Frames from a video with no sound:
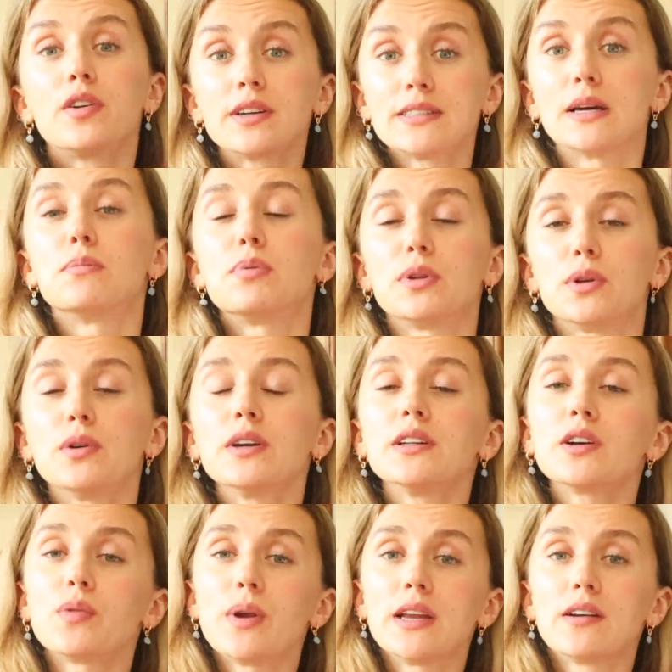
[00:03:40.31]
For example, you
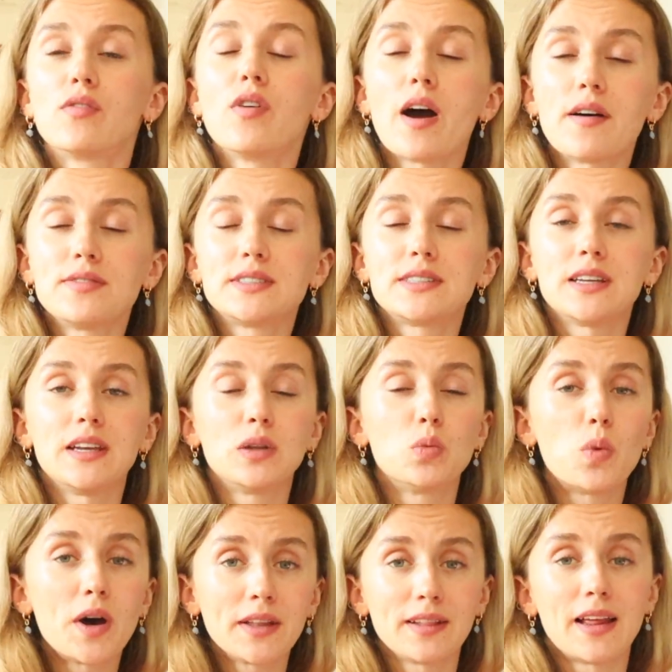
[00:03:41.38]
can create graphs
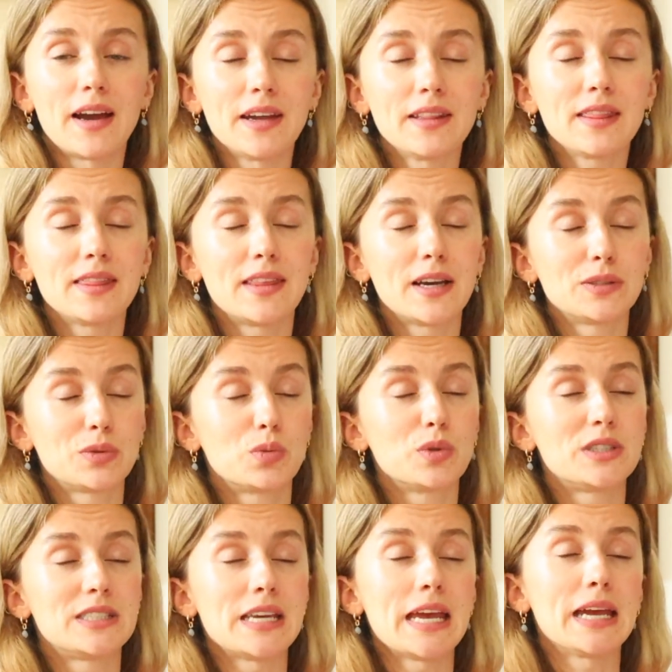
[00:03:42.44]
in one line that
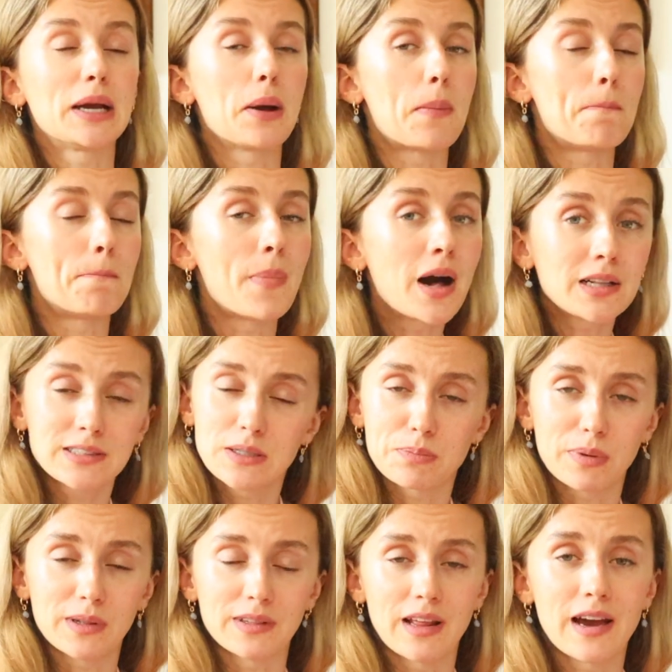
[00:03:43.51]
would take
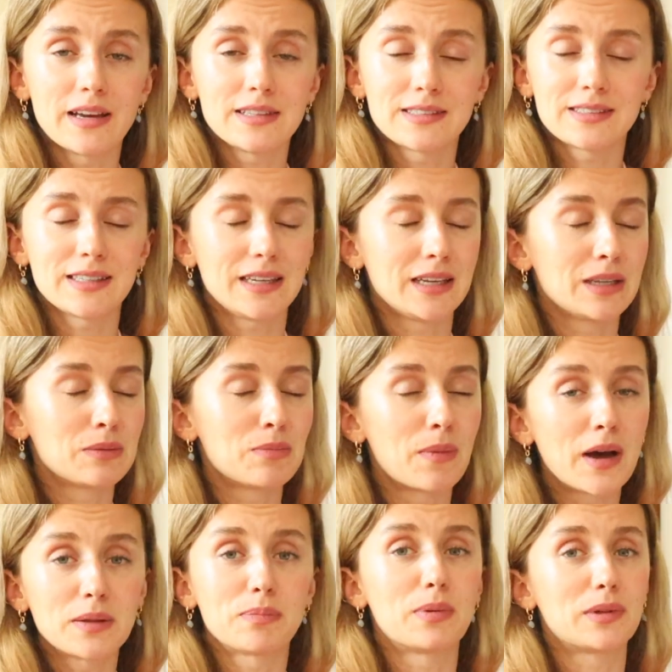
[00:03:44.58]
multiple lines in
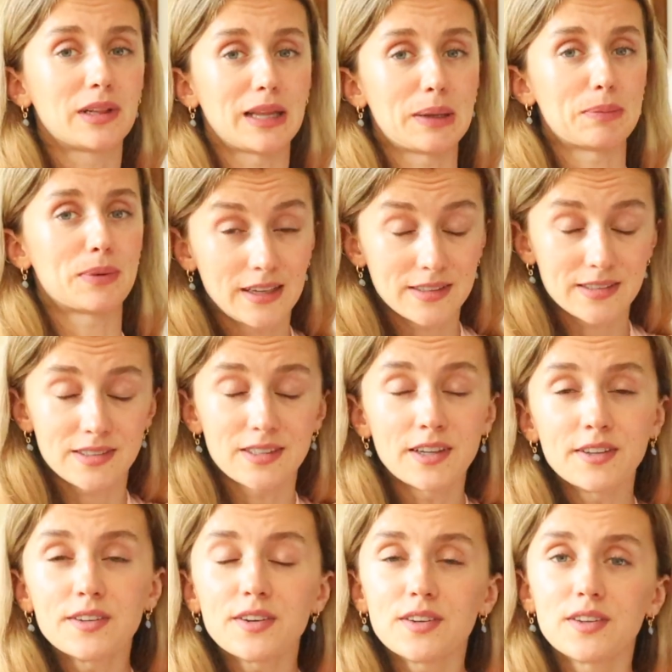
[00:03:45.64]
Matplotlib. Its
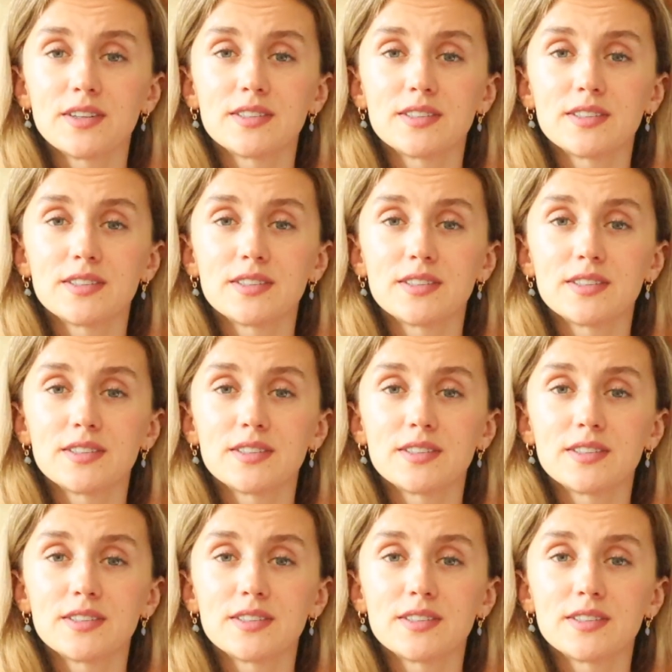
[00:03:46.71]
standard